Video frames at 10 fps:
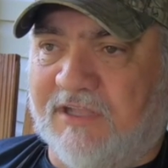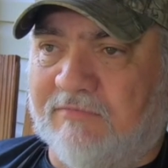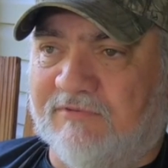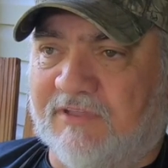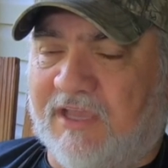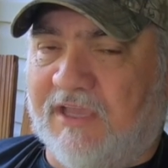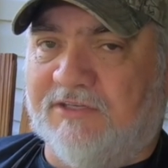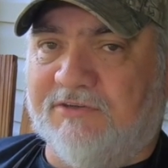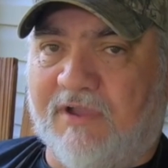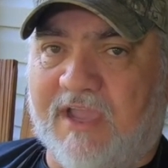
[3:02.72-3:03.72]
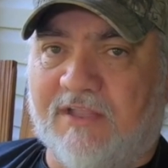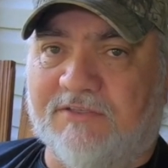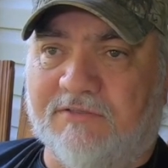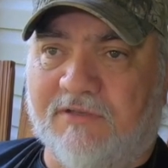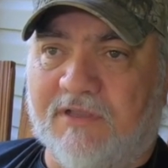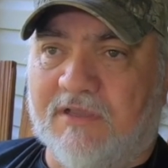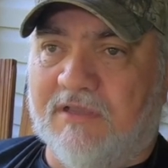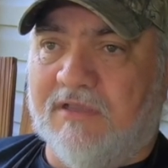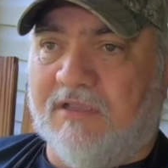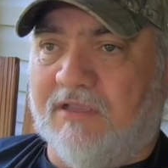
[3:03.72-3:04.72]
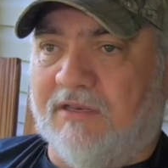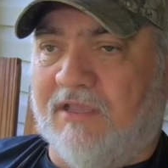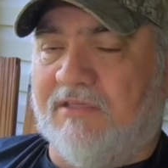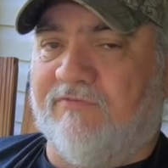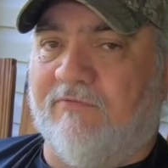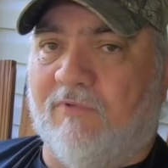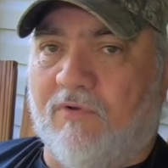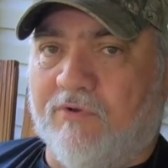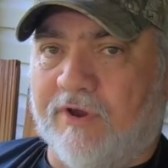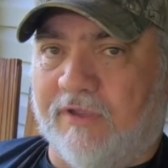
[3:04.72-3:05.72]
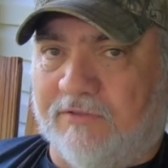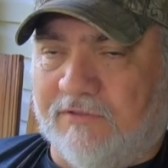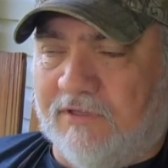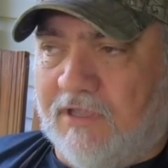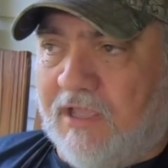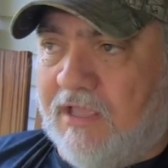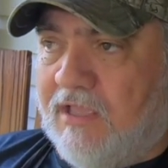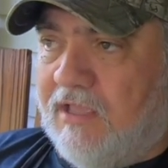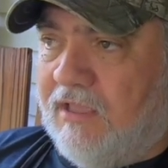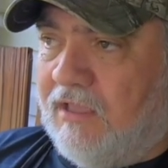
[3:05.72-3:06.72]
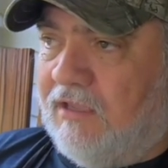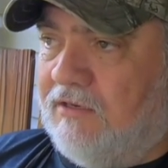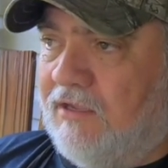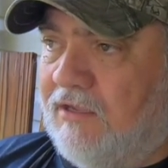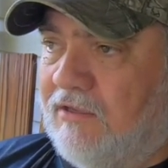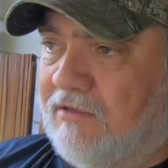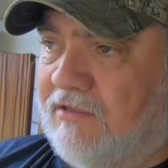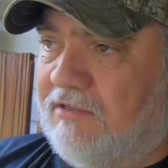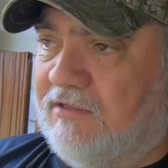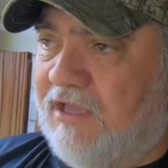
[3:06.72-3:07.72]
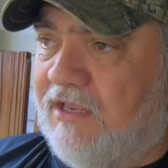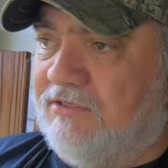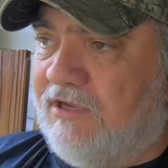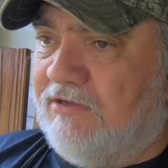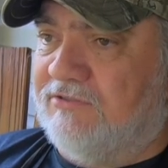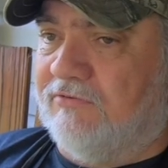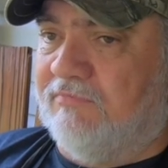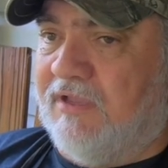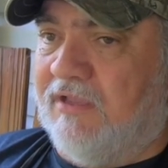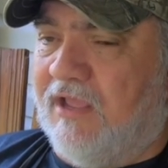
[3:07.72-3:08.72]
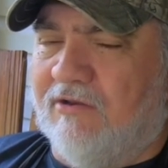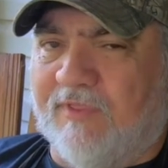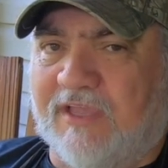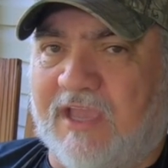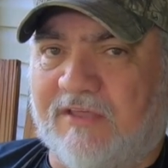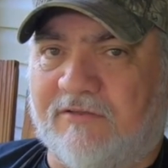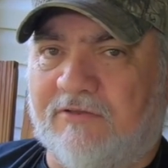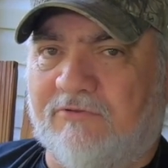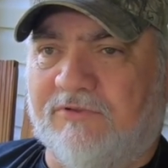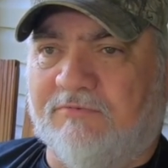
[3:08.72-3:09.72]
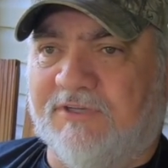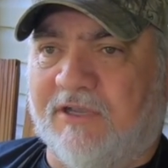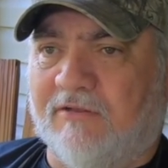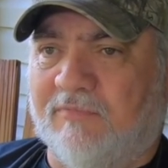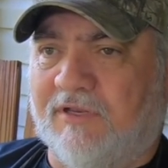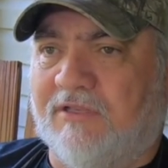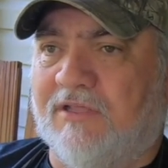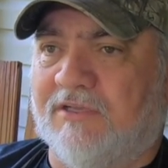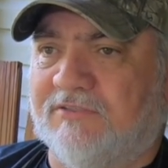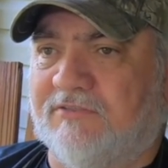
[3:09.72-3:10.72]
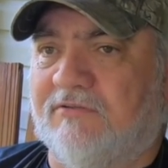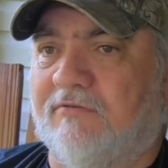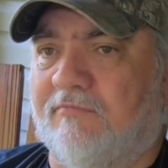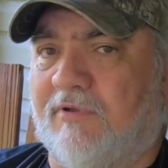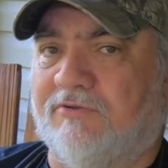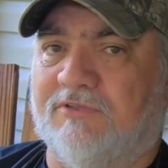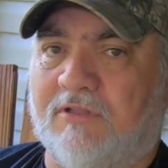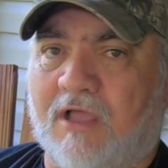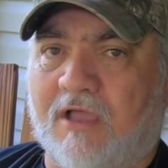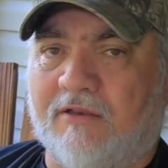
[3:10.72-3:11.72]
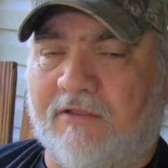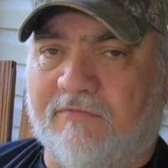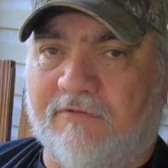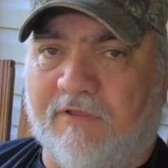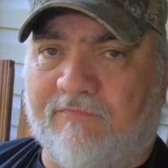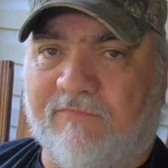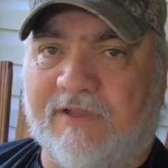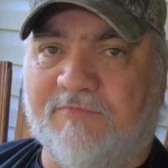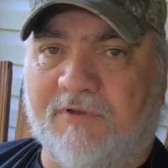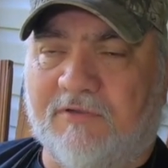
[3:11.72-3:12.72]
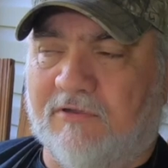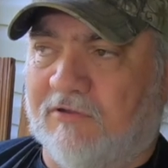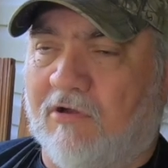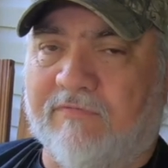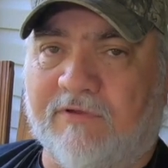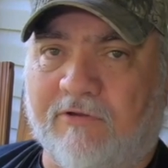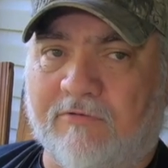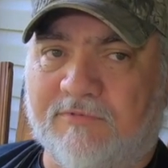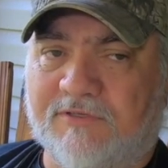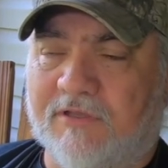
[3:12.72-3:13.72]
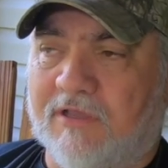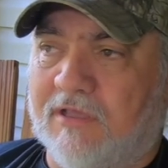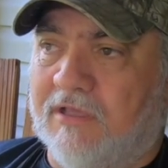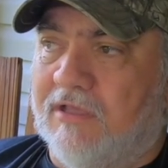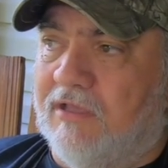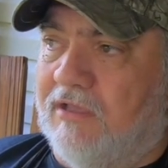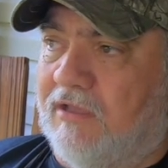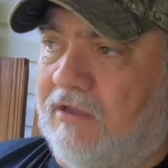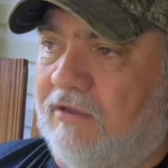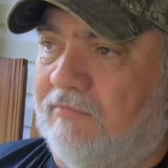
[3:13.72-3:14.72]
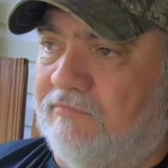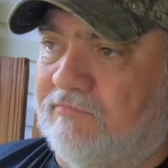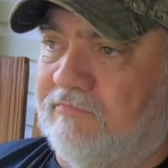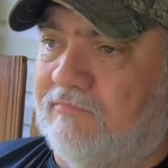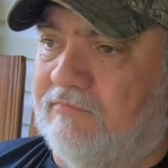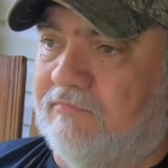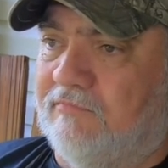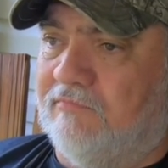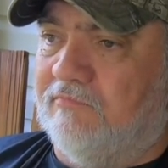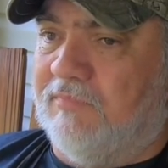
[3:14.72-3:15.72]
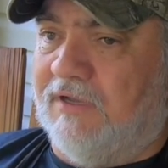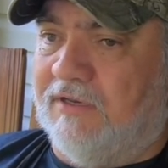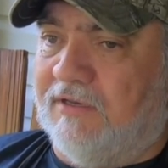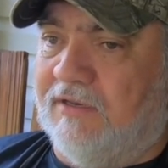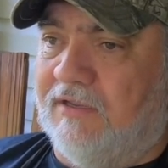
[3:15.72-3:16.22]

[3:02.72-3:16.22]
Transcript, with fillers: name's Ken Johansson, and he's from Oregon. And uh, Ken has also been, I don't think he has a YouTube channel, but he does post a lot in, in Facebook carving groups. Um, but